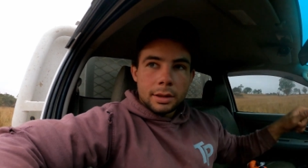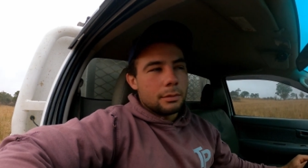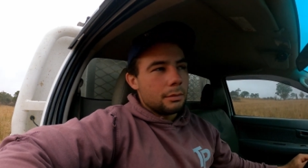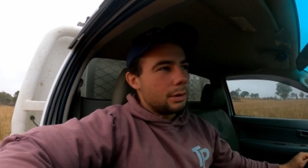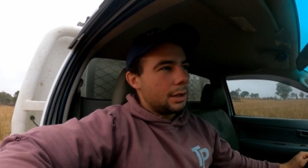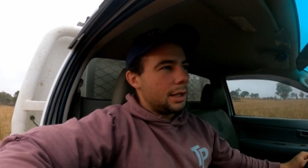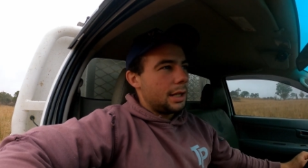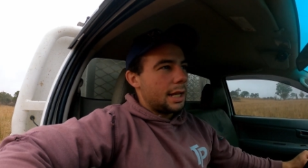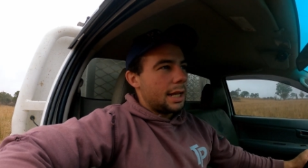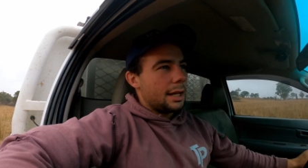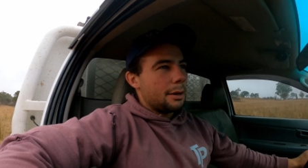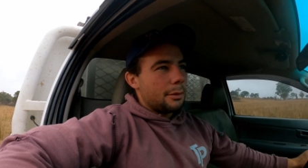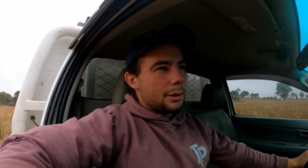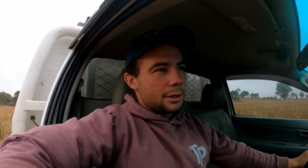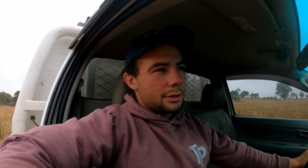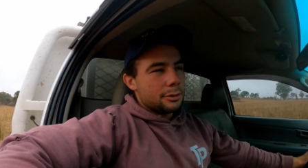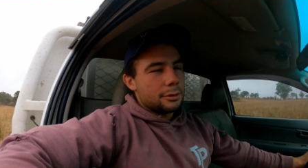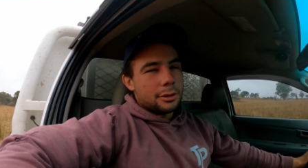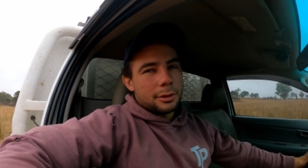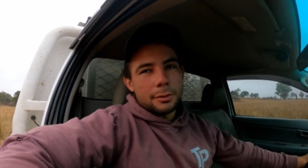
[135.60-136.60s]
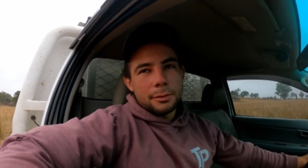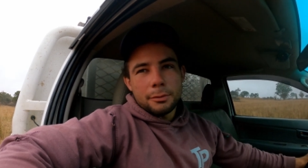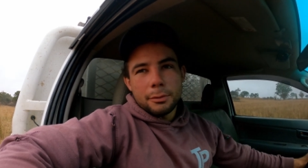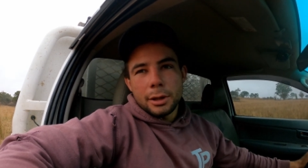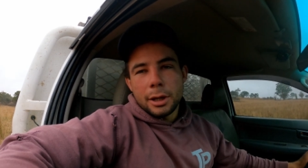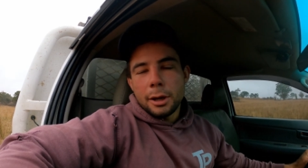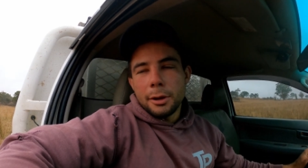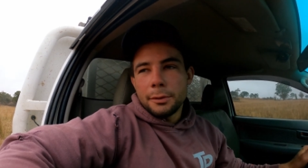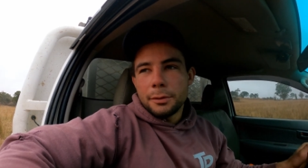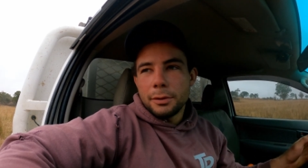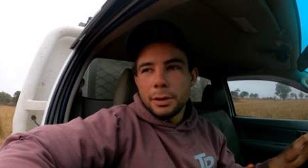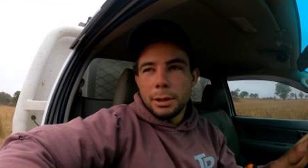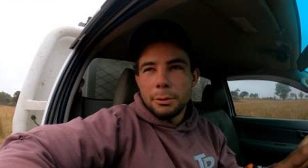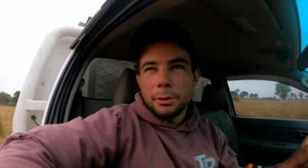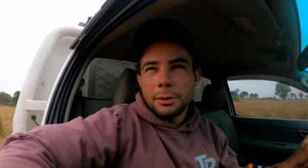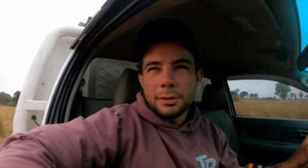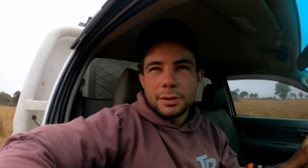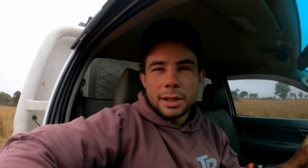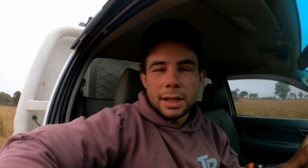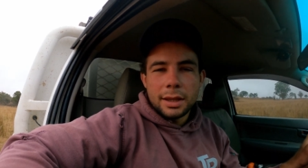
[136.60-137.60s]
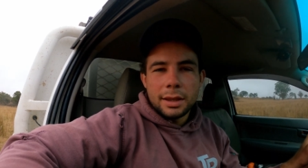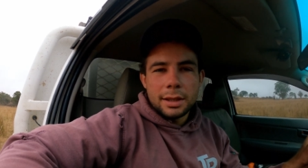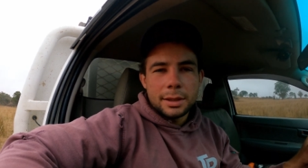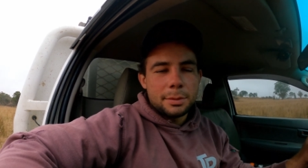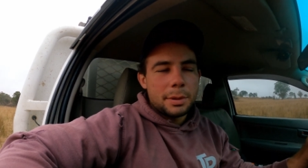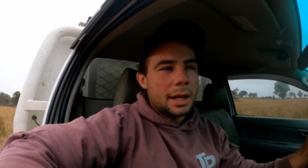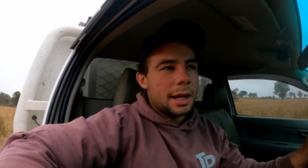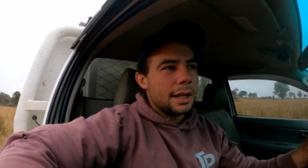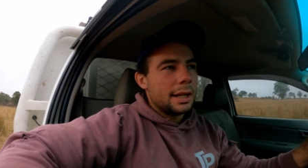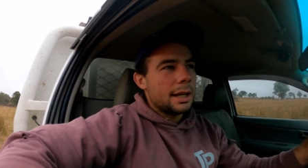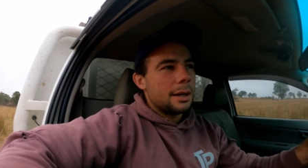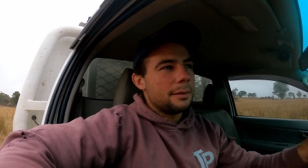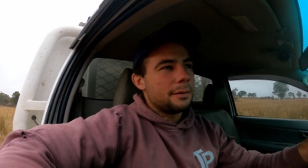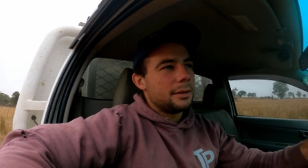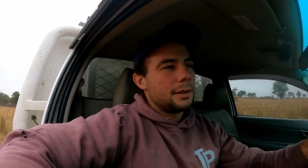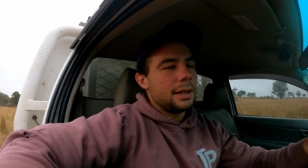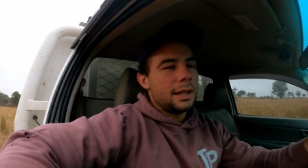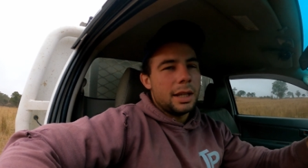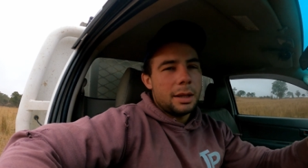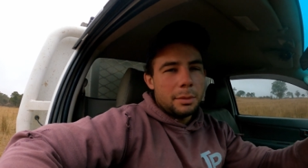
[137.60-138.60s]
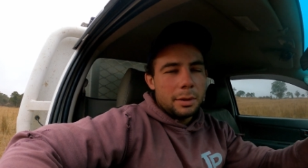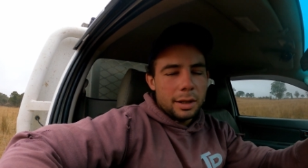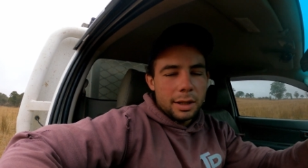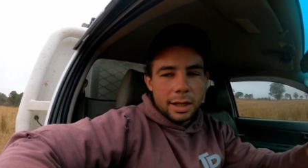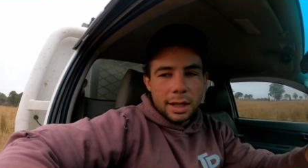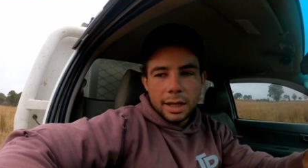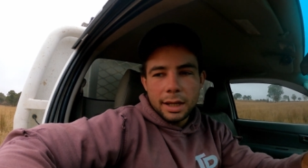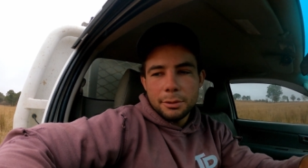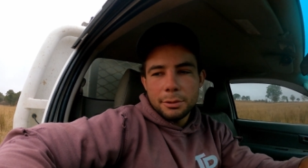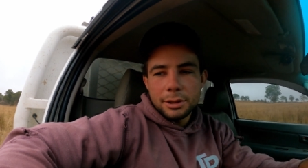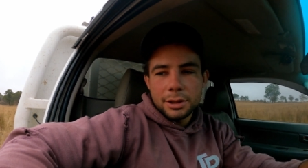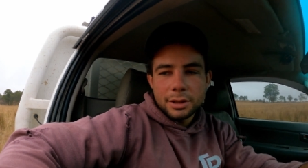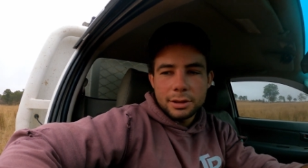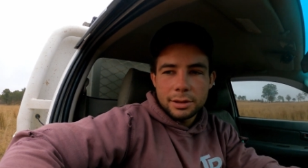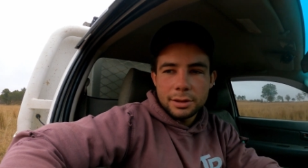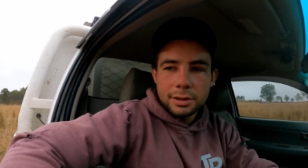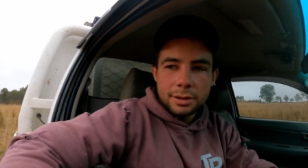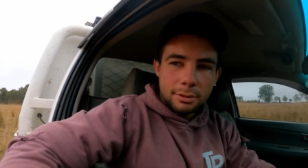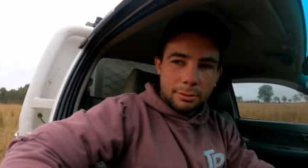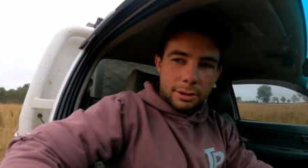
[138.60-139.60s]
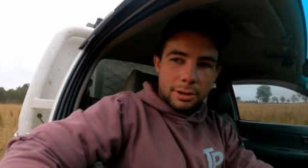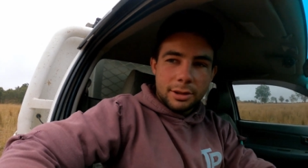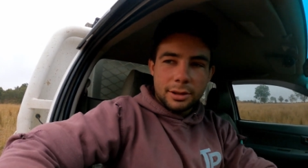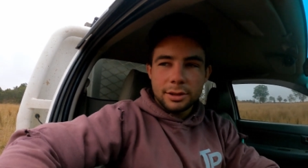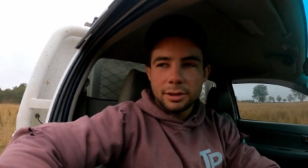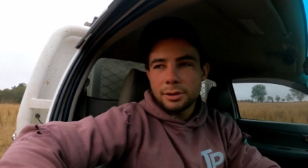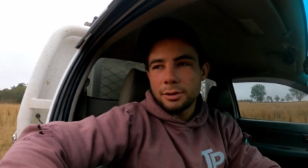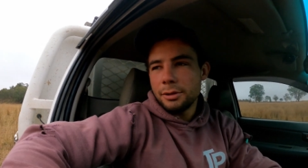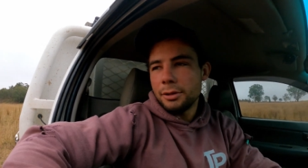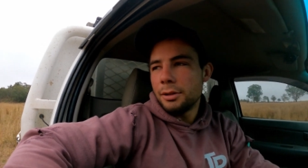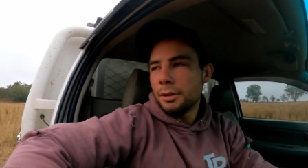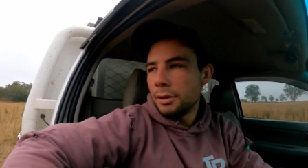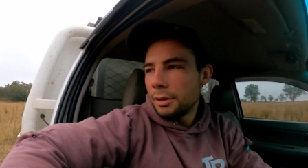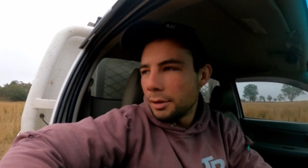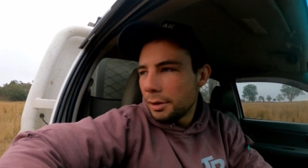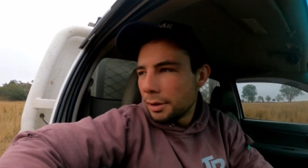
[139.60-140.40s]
But yeah, hopefully we've set this paddock up for lambing now, which is good.